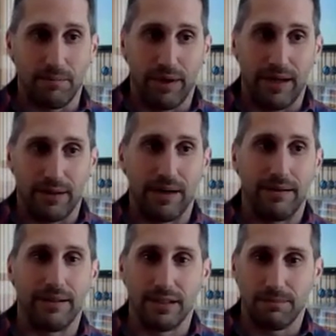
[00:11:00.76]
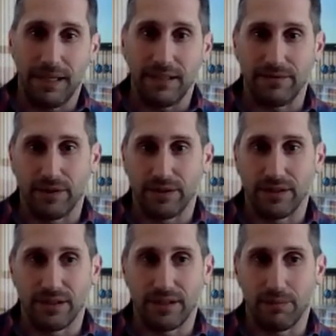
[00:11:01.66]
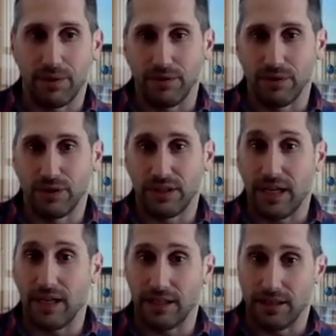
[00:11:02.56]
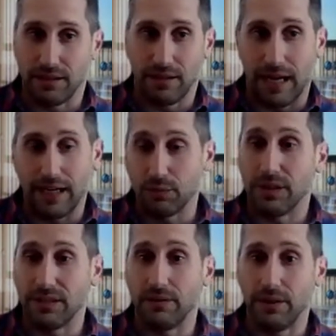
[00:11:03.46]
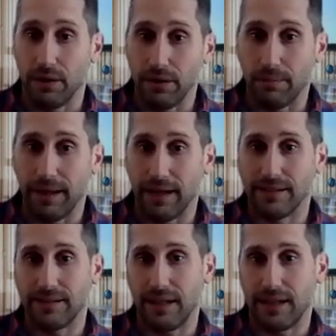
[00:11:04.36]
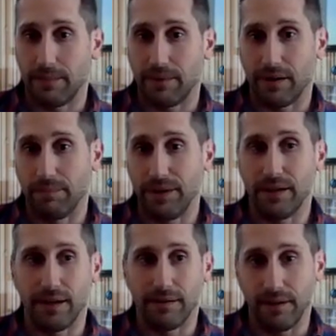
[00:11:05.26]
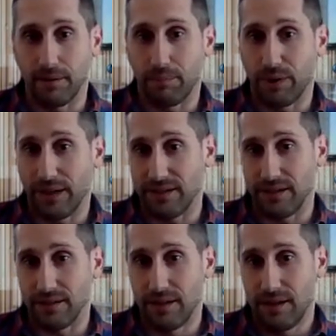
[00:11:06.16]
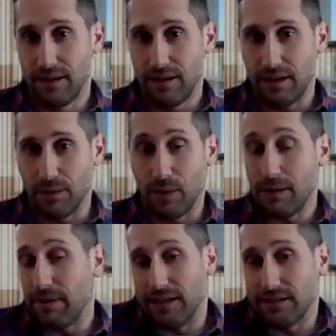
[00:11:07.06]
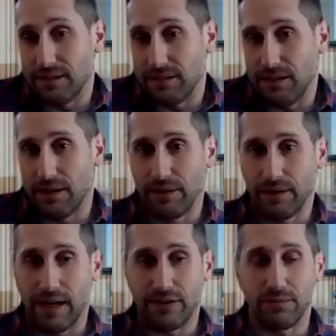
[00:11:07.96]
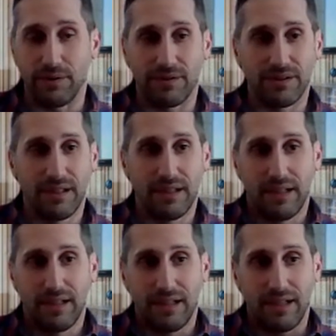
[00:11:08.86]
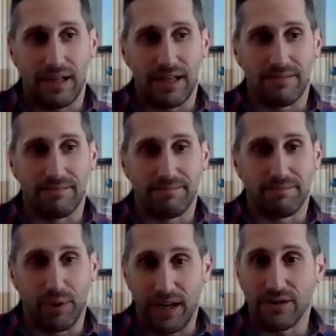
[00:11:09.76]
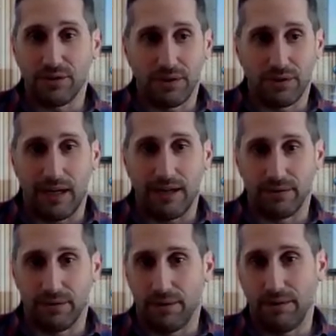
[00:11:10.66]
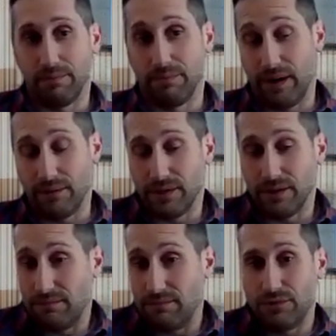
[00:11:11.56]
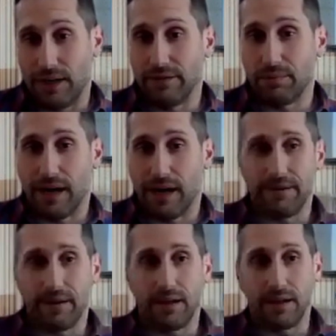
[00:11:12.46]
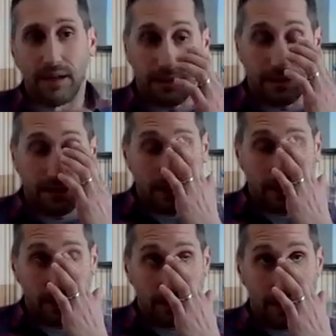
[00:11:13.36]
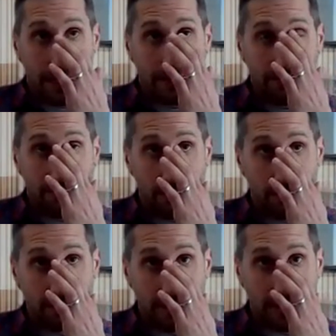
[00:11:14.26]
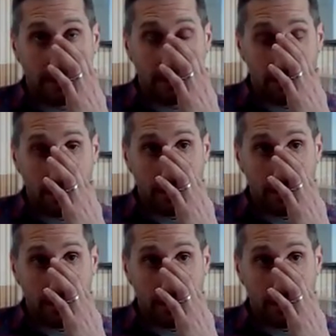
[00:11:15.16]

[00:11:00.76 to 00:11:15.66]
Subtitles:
their brand around this space versus someone who's saying, I just want to sell yoga pants and I'm going to compete on, pricing and why bias, your attributes. Brand is what drives growth and brand was drives profit. And I think a lot of folks that,